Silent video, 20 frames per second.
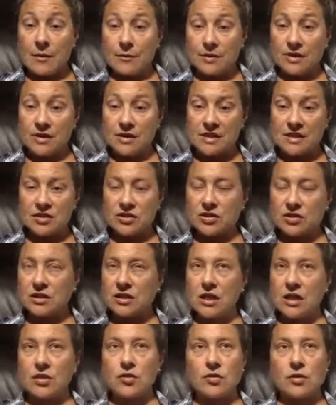But essentially,
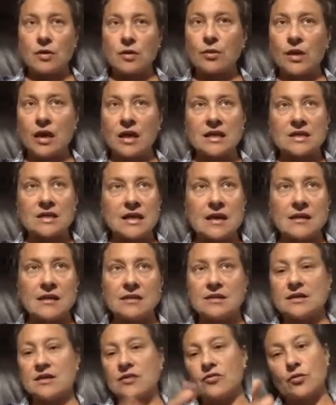you can break it down
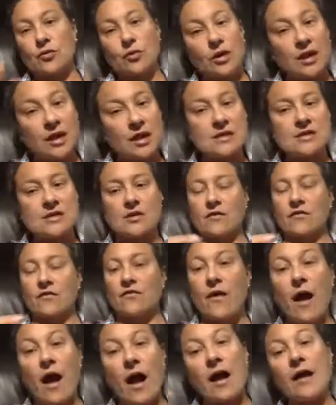into threes or
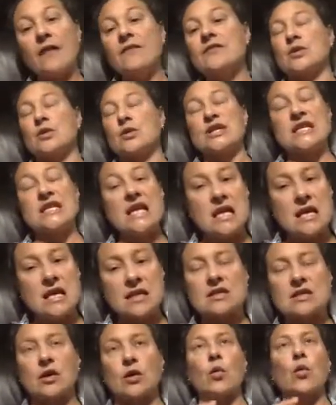fives or
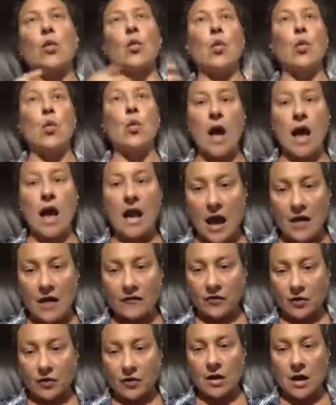tens or
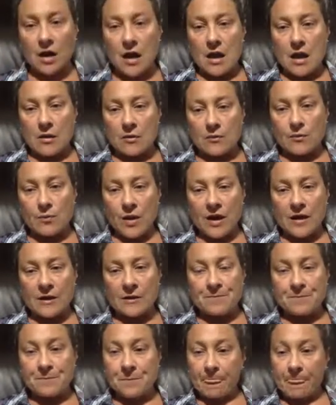whatever, but
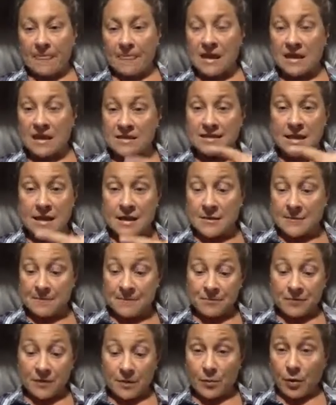it's
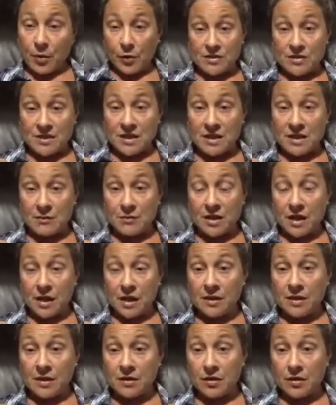posting and
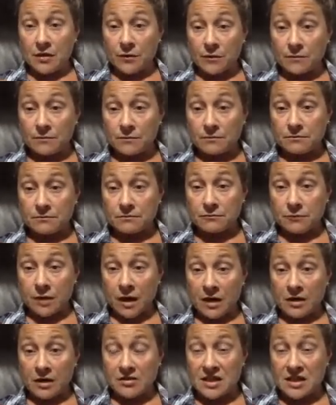becoming you,
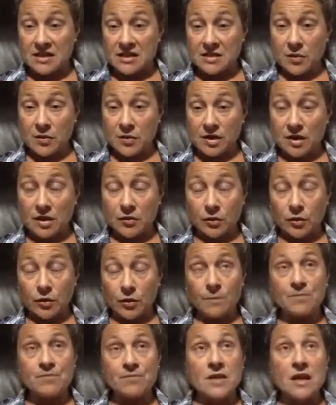right? Or testimony group
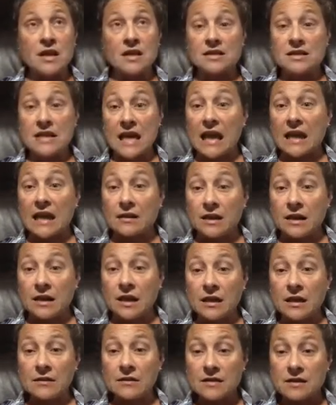
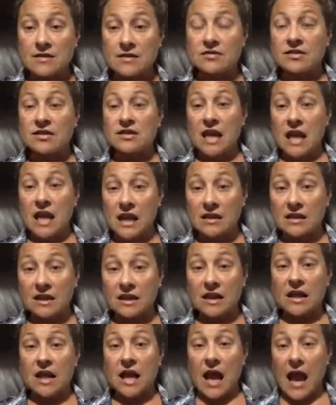daily. These are
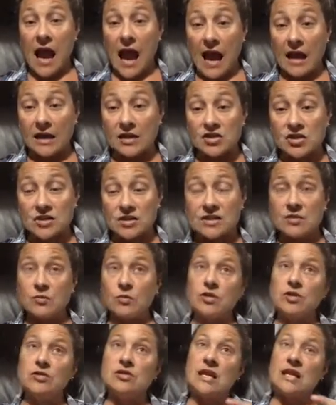daily actions. And when
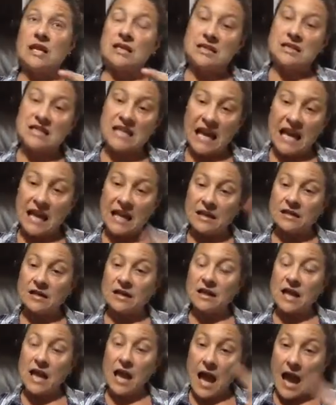you take
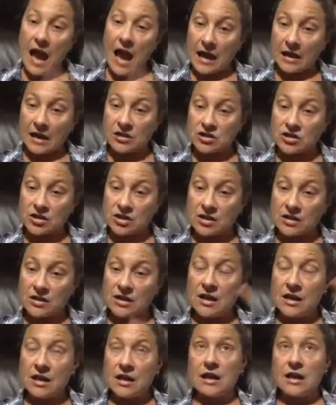daily action,
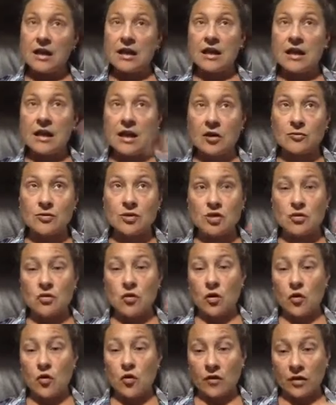it helps you
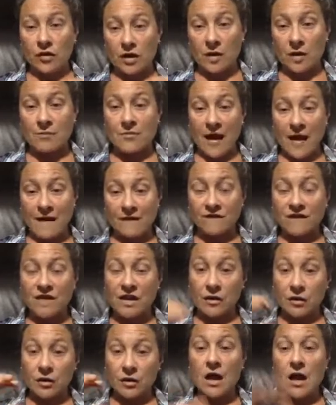overcome that
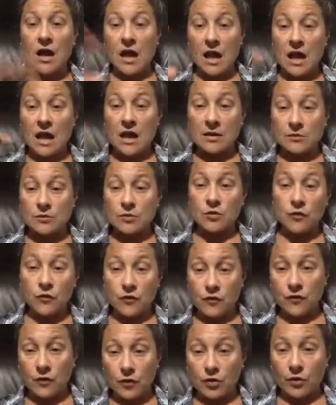fear and move
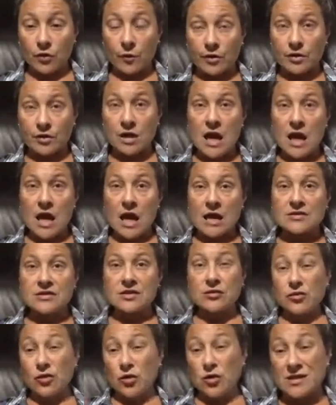forward. And so
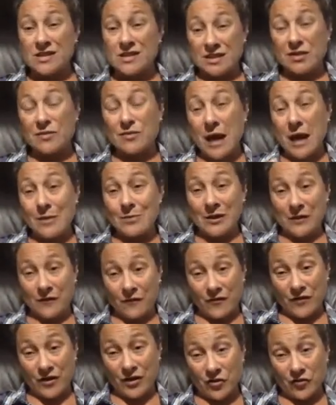you still might be
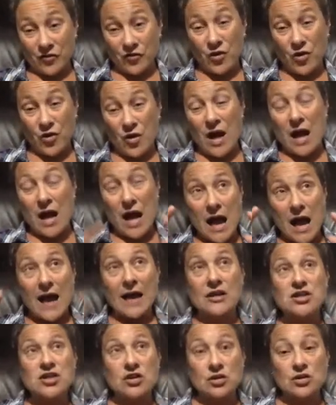fearful
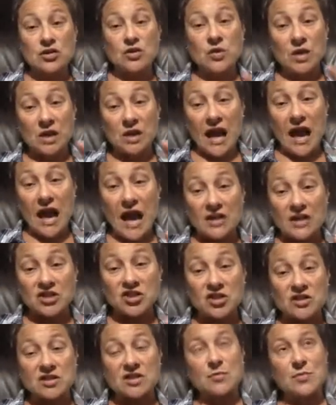as you're doing
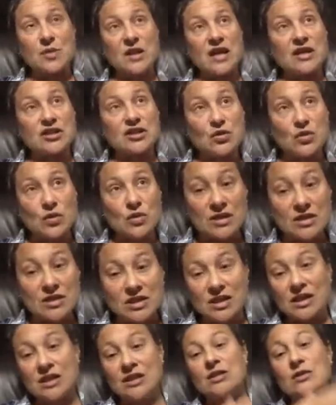actions, but as you
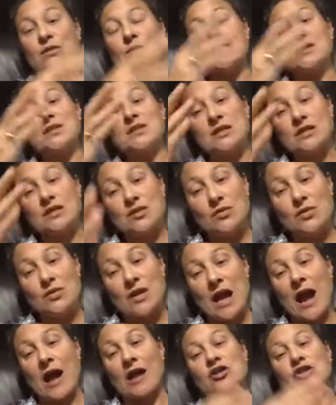continuously do an
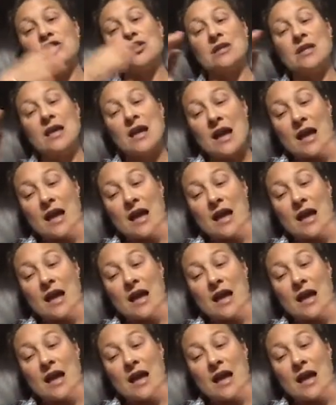action